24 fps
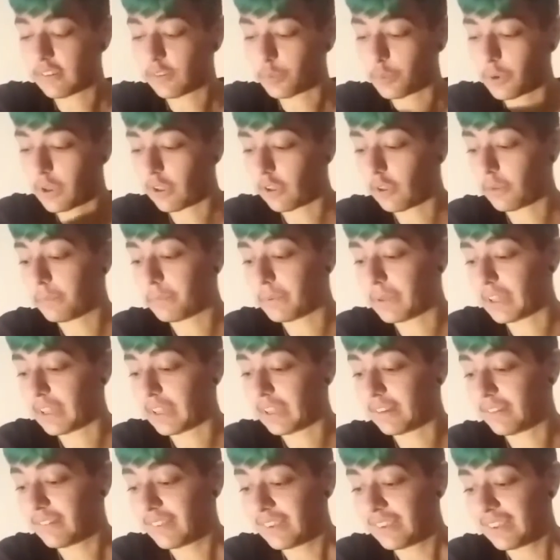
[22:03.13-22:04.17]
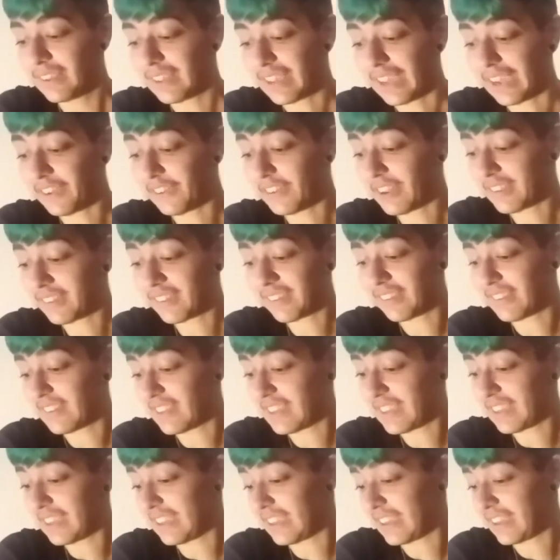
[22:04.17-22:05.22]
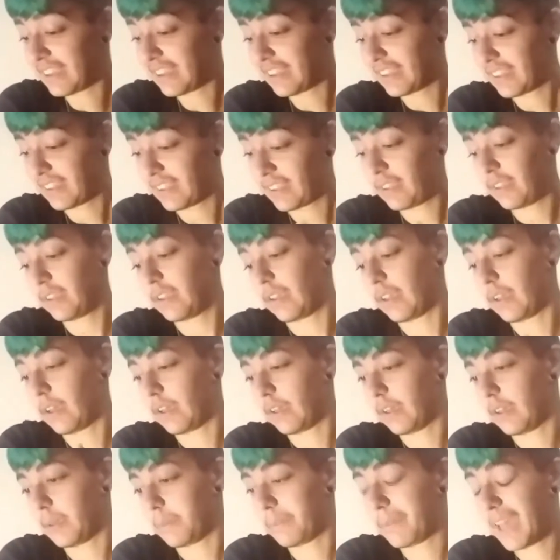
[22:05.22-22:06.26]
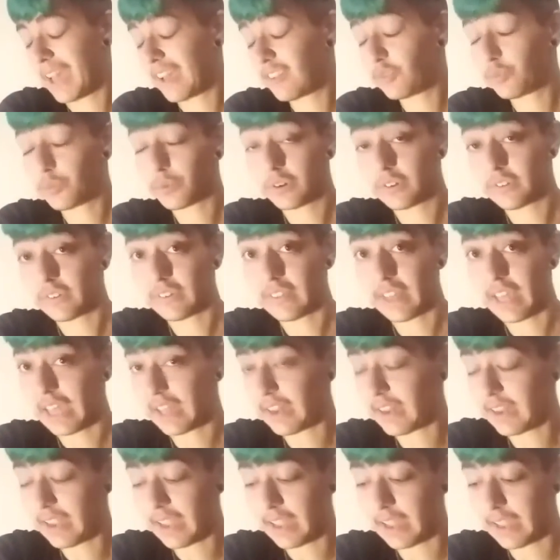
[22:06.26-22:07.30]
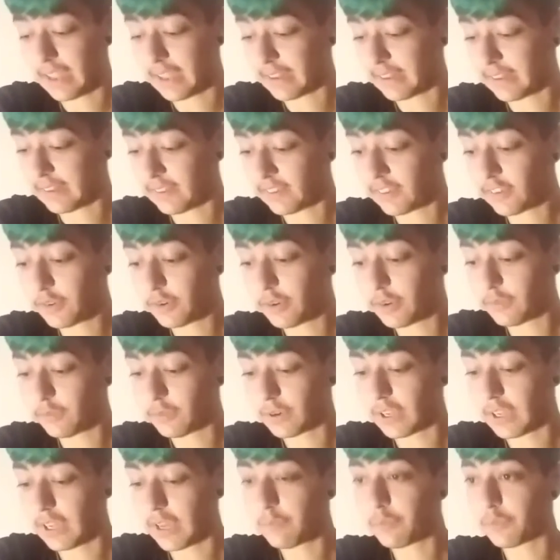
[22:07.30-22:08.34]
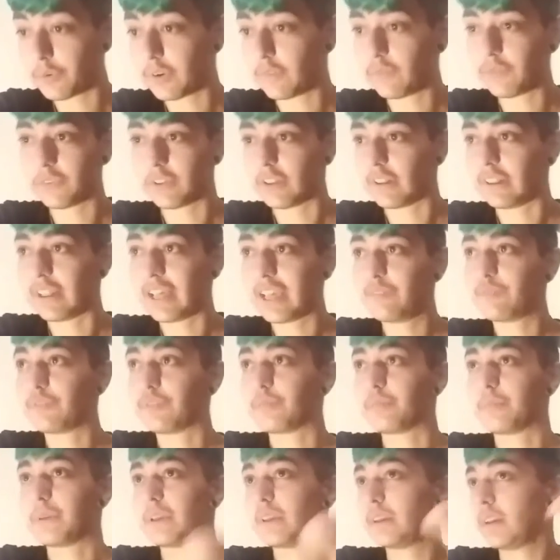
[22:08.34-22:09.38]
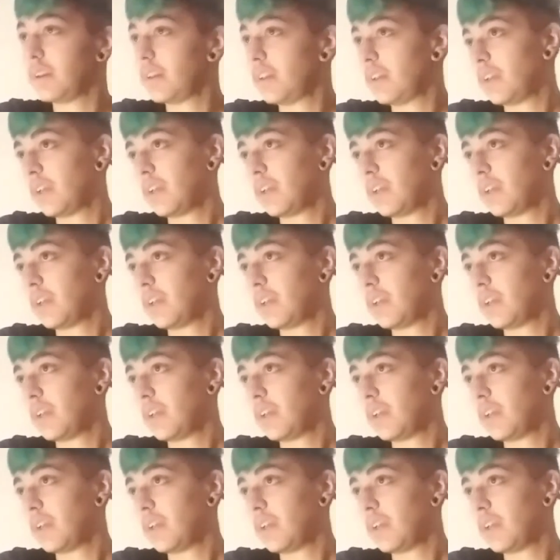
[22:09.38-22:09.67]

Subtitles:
as well, but I lost the password to that and couldn't recover it for the life of me.